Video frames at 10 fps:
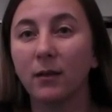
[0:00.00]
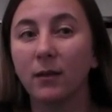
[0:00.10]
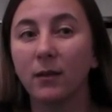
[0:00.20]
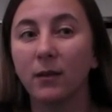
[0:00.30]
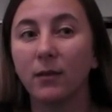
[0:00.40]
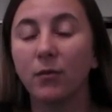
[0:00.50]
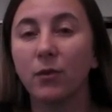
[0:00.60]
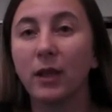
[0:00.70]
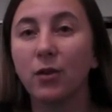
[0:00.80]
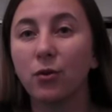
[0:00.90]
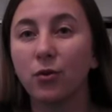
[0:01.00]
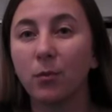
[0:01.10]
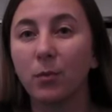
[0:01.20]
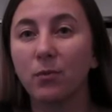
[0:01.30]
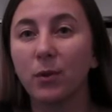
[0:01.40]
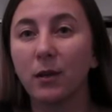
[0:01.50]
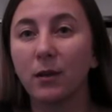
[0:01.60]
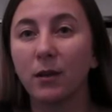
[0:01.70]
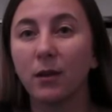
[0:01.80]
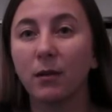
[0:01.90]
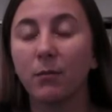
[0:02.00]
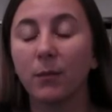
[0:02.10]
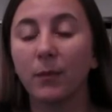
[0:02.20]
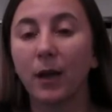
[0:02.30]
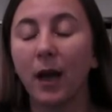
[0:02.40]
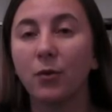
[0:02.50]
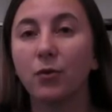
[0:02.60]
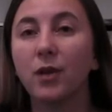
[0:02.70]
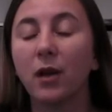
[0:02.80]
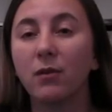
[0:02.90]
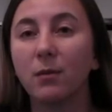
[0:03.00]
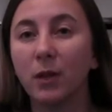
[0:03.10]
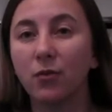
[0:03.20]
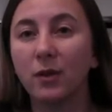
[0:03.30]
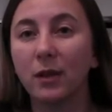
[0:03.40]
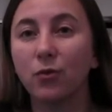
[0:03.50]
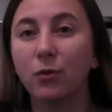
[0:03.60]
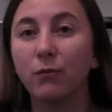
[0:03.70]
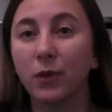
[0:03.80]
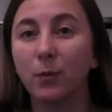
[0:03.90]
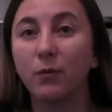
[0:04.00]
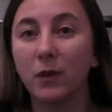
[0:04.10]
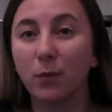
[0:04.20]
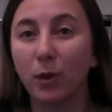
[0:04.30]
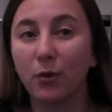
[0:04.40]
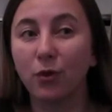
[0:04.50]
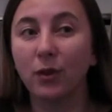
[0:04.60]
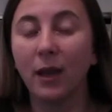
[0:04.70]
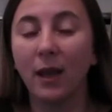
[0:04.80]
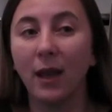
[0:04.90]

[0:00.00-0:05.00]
the relationship between counterterrorism legislation and freedom of expression.